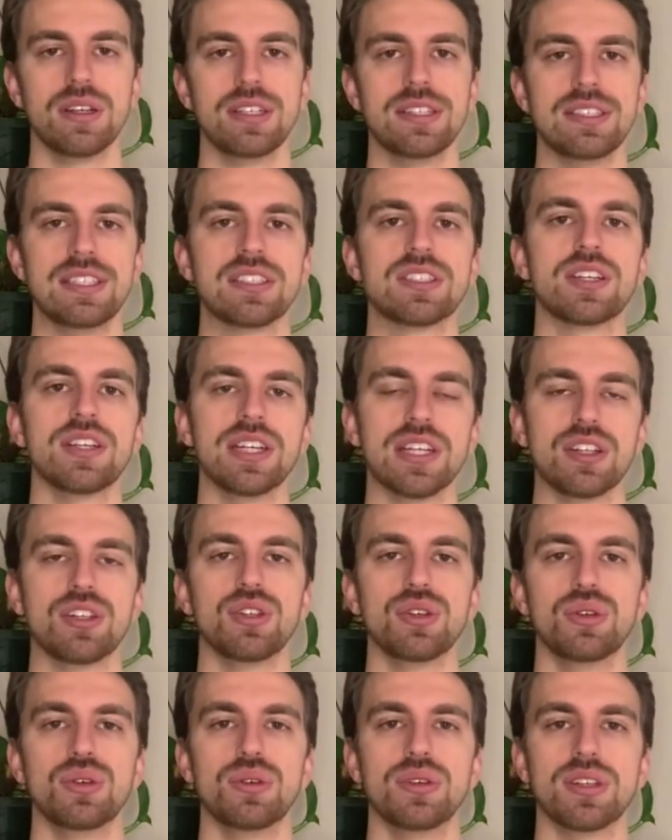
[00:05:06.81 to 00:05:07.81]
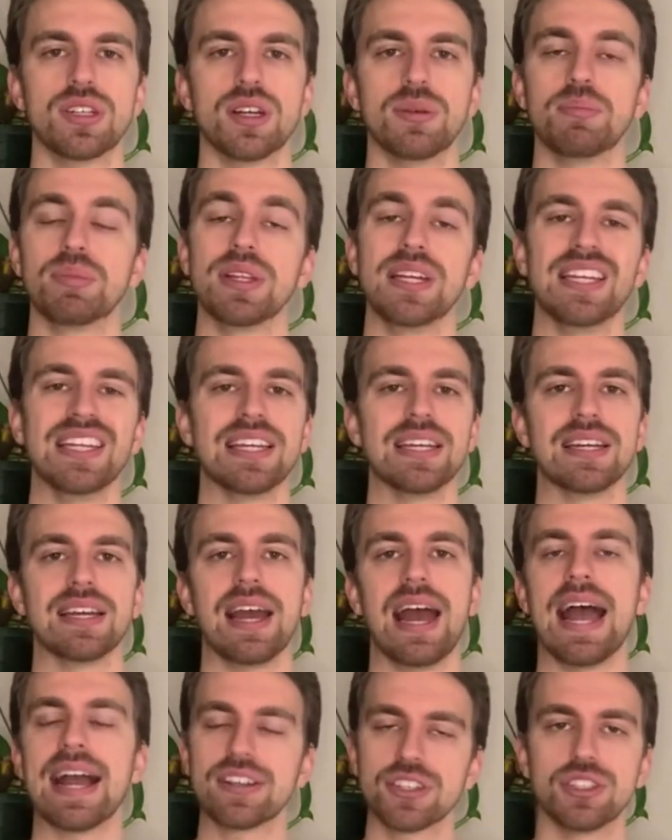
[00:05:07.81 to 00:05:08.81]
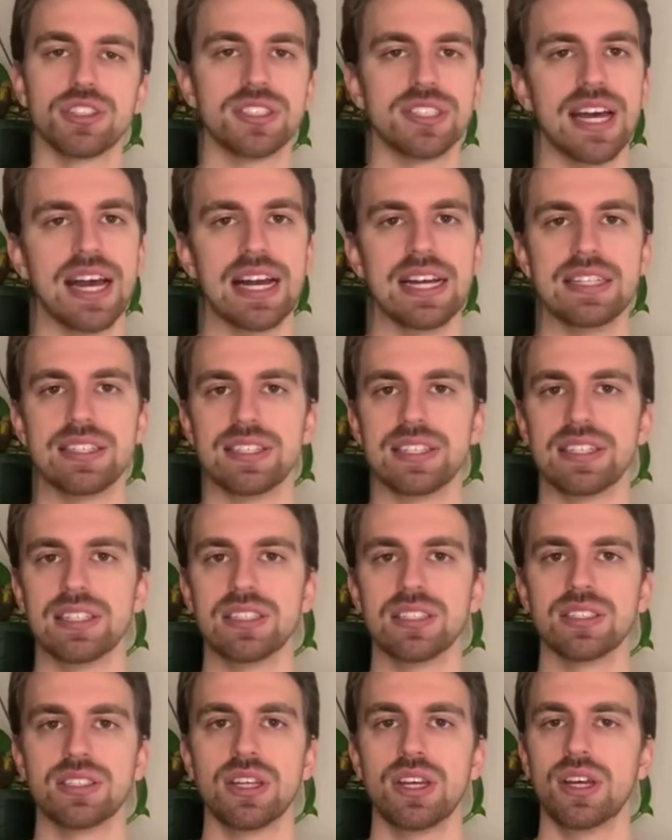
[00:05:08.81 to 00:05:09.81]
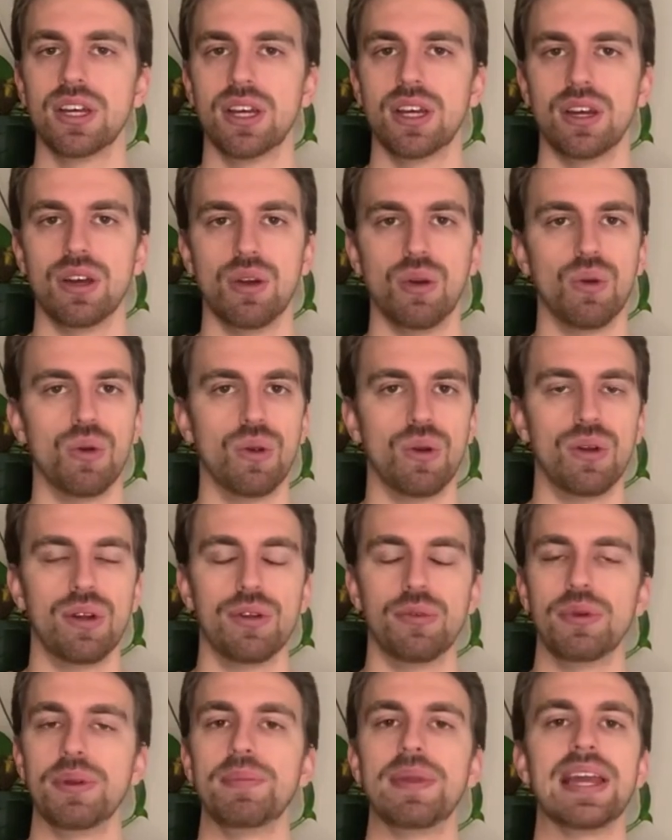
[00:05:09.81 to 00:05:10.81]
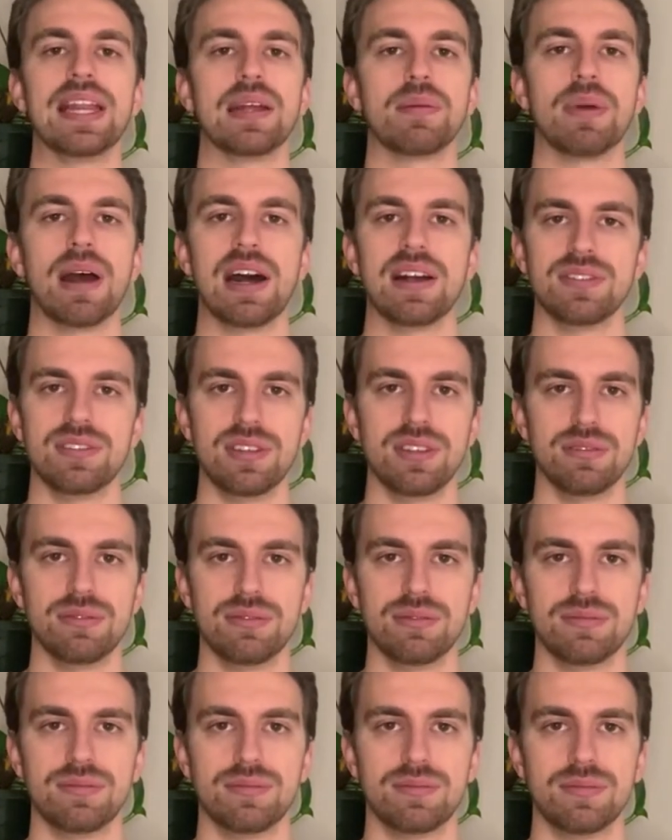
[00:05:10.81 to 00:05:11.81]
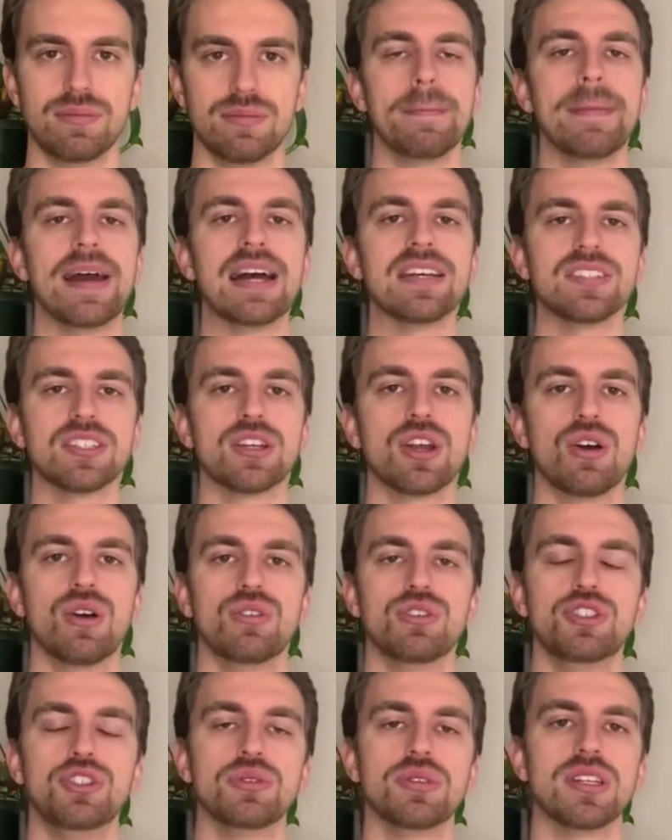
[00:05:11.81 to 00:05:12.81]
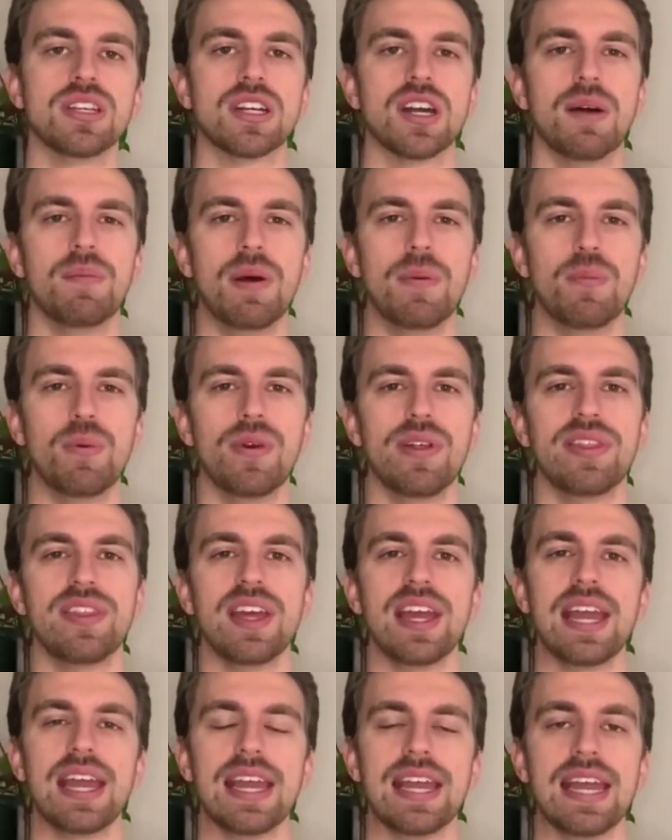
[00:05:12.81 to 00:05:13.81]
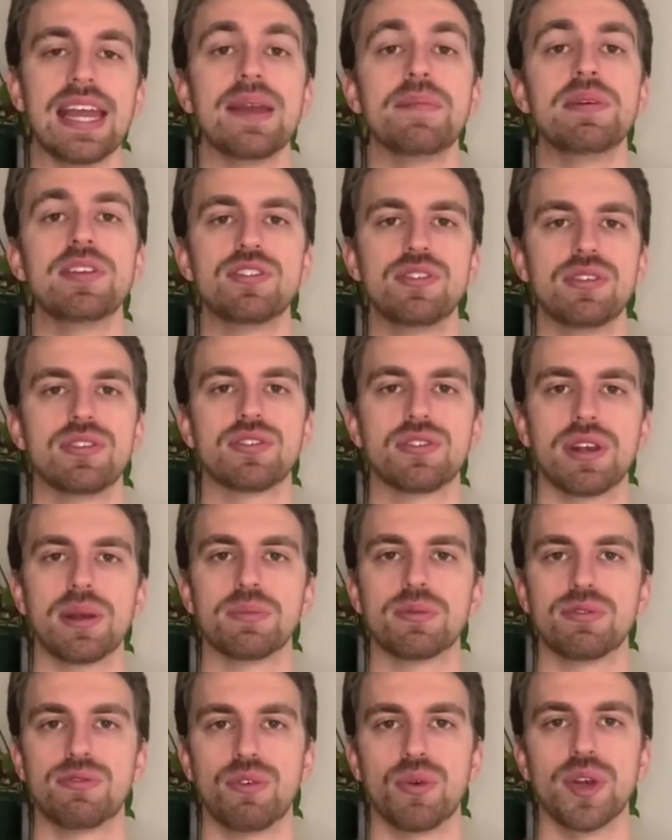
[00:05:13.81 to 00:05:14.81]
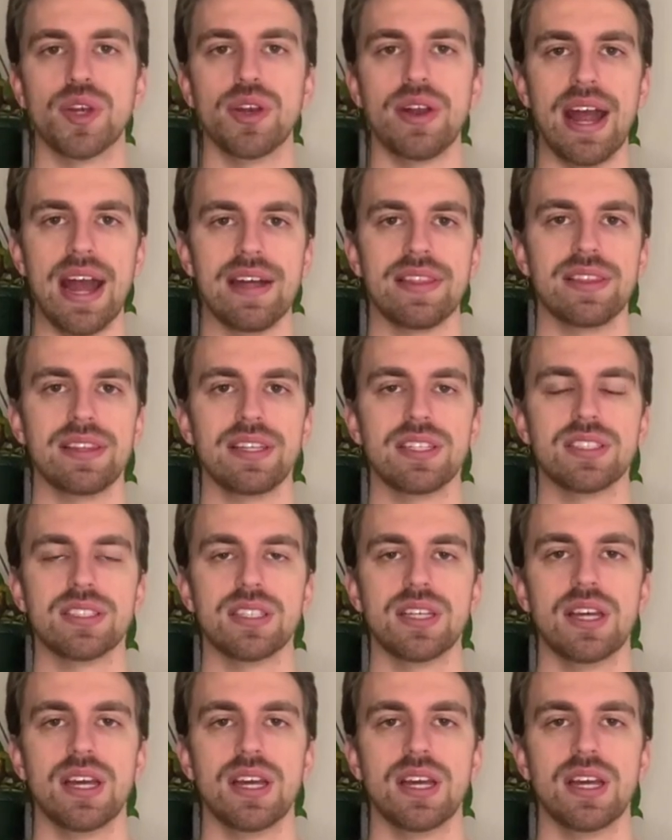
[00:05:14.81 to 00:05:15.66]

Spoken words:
This could include completing exercises or remaining positive. As a coach, you can come up with an imagery script for your athletes.